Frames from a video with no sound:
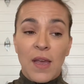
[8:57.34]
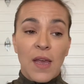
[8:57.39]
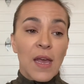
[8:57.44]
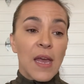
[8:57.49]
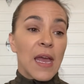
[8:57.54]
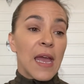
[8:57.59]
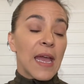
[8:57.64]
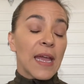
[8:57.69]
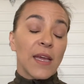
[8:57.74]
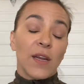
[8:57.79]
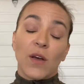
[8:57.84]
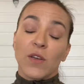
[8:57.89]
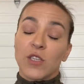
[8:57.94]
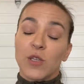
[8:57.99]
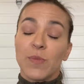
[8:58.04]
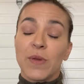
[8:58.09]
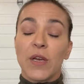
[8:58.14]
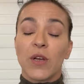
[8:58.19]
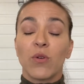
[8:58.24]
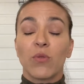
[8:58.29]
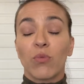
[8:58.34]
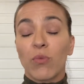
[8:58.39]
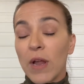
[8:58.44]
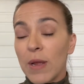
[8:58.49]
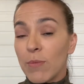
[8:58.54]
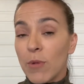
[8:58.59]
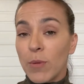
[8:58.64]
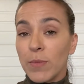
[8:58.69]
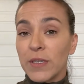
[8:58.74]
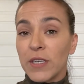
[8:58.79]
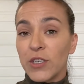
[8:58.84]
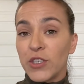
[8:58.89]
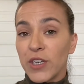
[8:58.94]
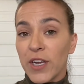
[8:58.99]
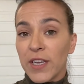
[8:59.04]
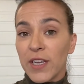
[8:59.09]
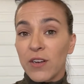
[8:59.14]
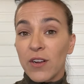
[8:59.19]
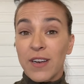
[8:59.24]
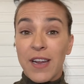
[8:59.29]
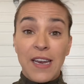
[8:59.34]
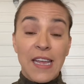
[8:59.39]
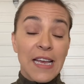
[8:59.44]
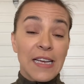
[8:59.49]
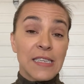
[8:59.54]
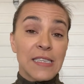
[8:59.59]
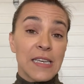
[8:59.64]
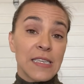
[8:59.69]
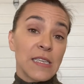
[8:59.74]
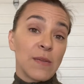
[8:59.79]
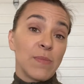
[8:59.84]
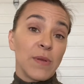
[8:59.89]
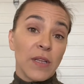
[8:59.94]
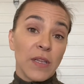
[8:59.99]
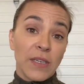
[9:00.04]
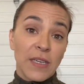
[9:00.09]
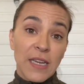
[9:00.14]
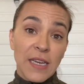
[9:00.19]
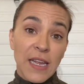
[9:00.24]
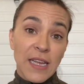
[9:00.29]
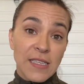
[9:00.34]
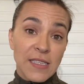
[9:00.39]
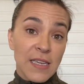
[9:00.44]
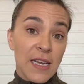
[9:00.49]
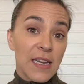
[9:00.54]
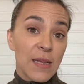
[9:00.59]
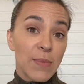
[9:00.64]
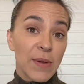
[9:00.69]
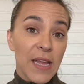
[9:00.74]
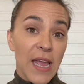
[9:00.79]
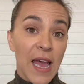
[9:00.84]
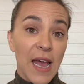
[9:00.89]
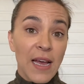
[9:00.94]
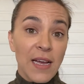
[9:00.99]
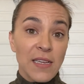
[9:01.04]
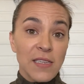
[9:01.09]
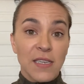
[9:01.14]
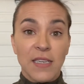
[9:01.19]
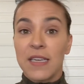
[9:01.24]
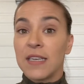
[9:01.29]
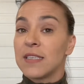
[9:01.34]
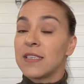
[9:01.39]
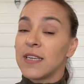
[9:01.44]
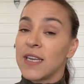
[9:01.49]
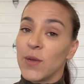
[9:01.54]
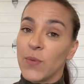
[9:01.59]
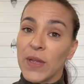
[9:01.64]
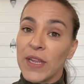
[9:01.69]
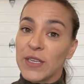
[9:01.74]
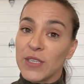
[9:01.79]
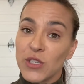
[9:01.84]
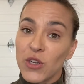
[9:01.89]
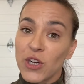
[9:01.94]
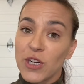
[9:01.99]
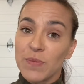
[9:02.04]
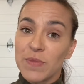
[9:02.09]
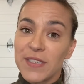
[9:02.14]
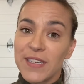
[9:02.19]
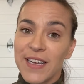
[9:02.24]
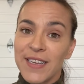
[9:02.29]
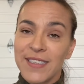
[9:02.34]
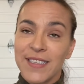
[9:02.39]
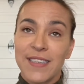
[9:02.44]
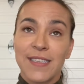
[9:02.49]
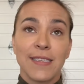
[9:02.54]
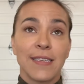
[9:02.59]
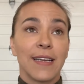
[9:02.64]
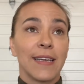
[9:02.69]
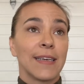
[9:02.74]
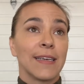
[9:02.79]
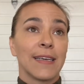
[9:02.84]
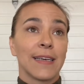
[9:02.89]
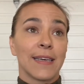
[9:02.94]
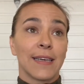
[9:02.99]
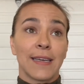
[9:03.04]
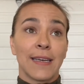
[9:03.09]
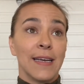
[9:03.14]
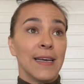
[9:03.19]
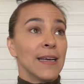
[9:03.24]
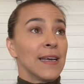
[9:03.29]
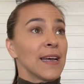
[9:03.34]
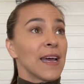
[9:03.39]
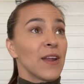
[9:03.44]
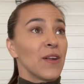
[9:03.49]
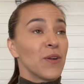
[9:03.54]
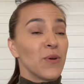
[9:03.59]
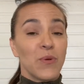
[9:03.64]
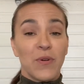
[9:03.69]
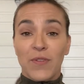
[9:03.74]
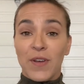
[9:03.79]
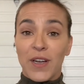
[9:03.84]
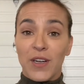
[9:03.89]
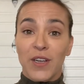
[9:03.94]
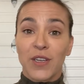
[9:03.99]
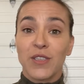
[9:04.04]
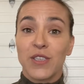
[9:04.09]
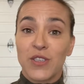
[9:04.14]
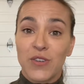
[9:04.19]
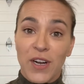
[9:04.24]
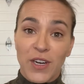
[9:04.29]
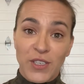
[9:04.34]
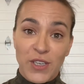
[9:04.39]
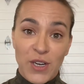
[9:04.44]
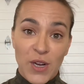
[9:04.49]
It can also be a great moment to check in on any accessibility needs that anybody has, any extenuating circumstances, like, we've got construction